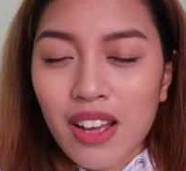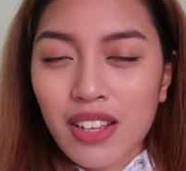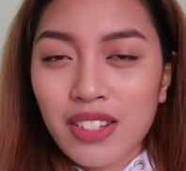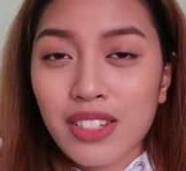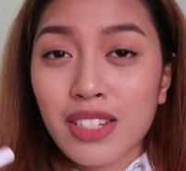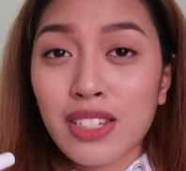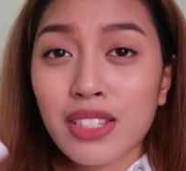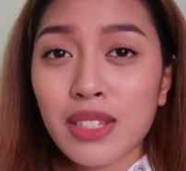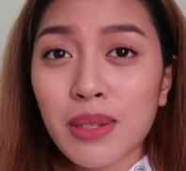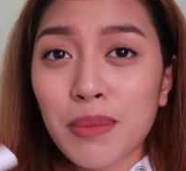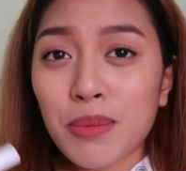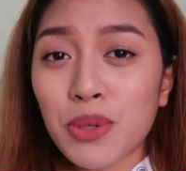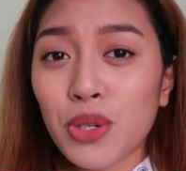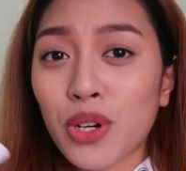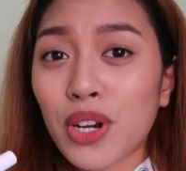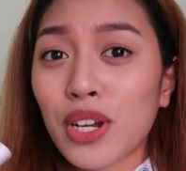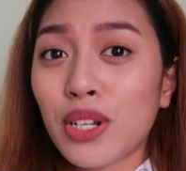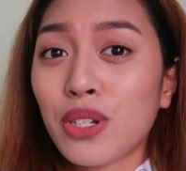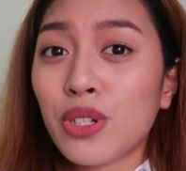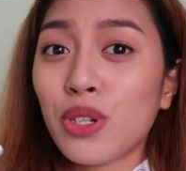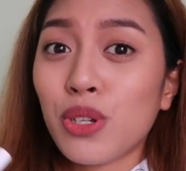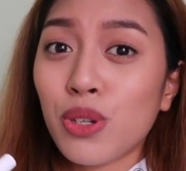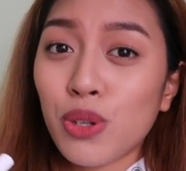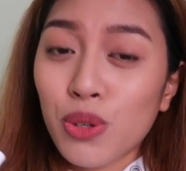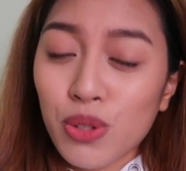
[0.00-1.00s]
since I'm
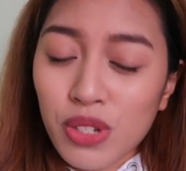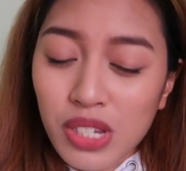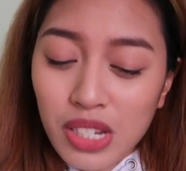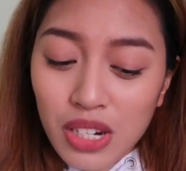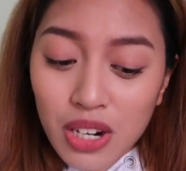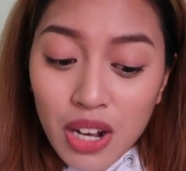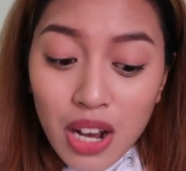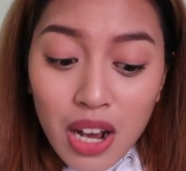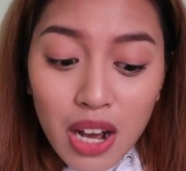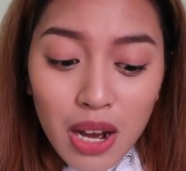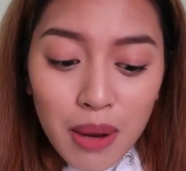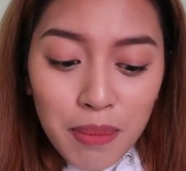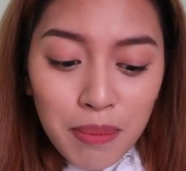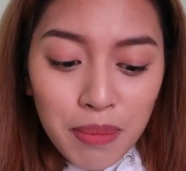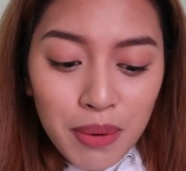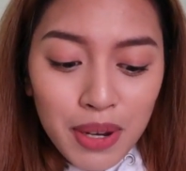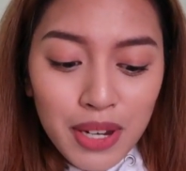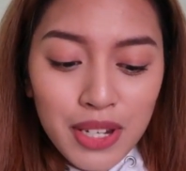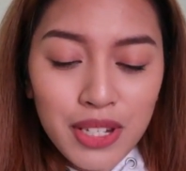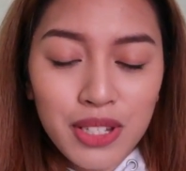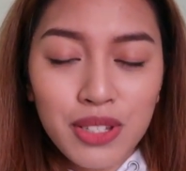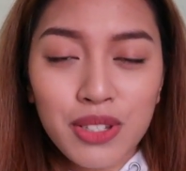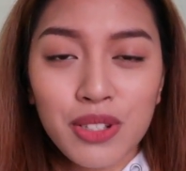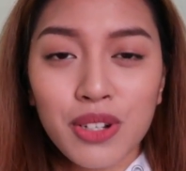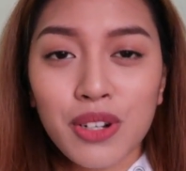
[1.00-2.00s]
trying to use it up,
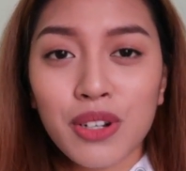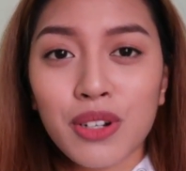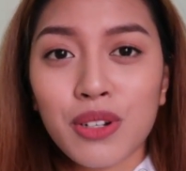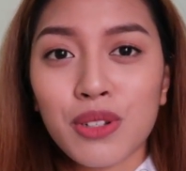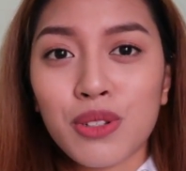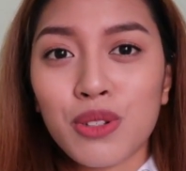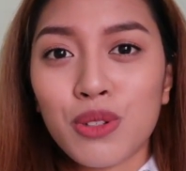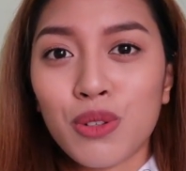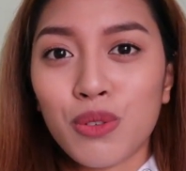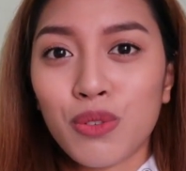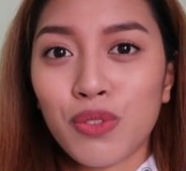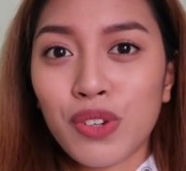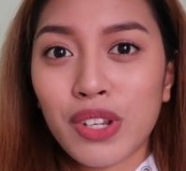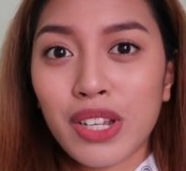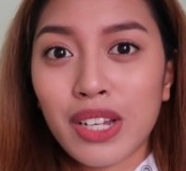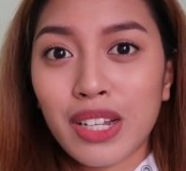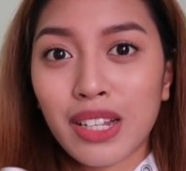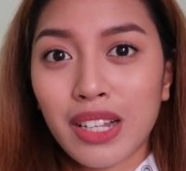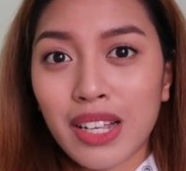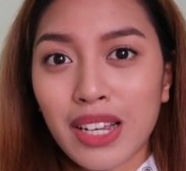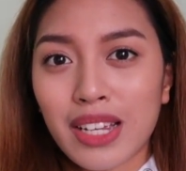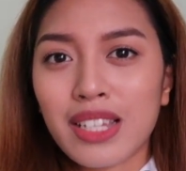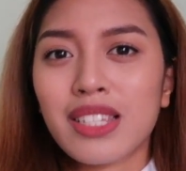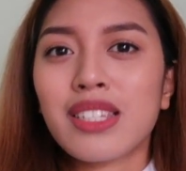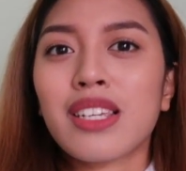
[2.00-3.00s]
I started to
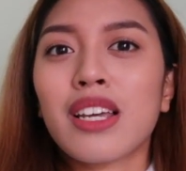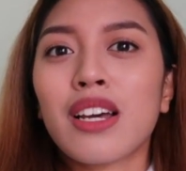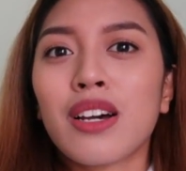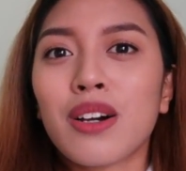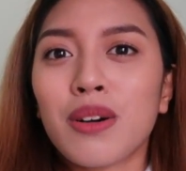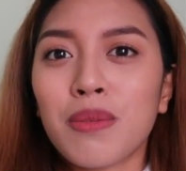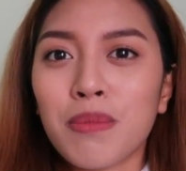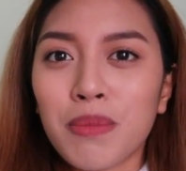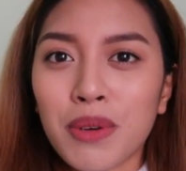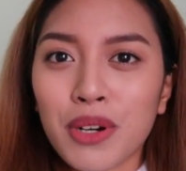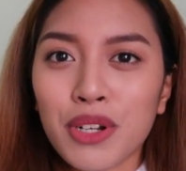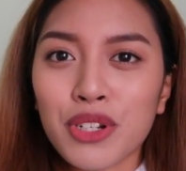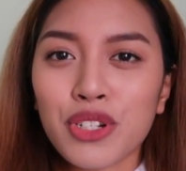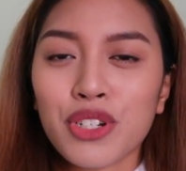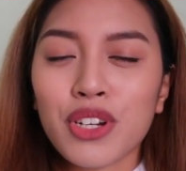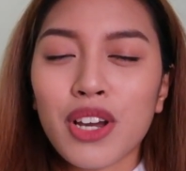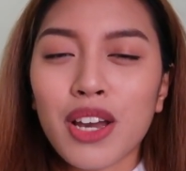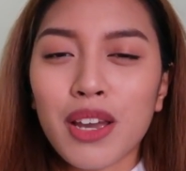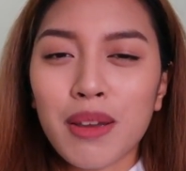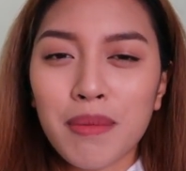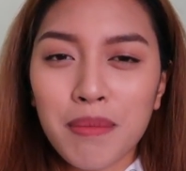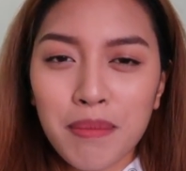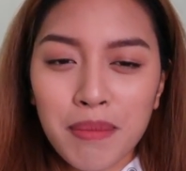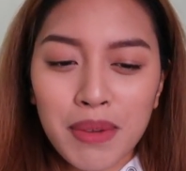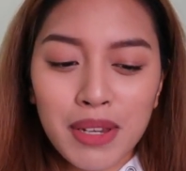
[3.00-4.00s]
realize how much
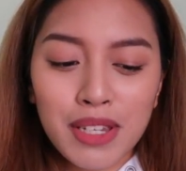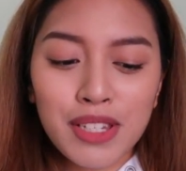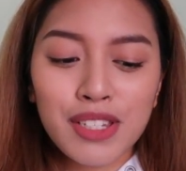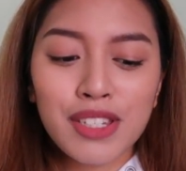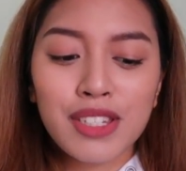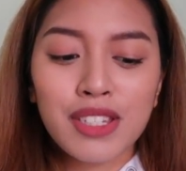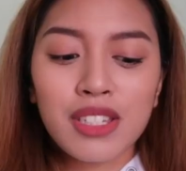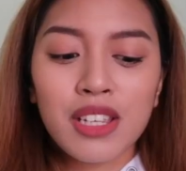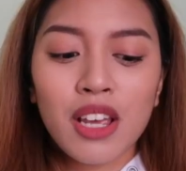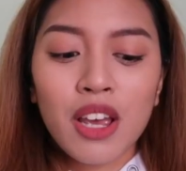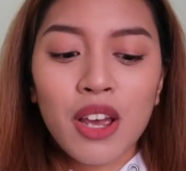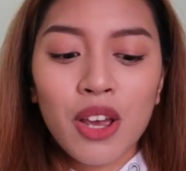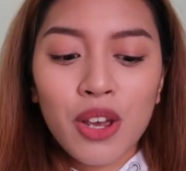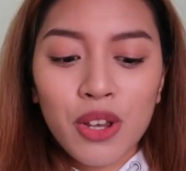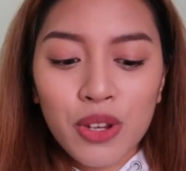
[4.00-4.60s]
I miss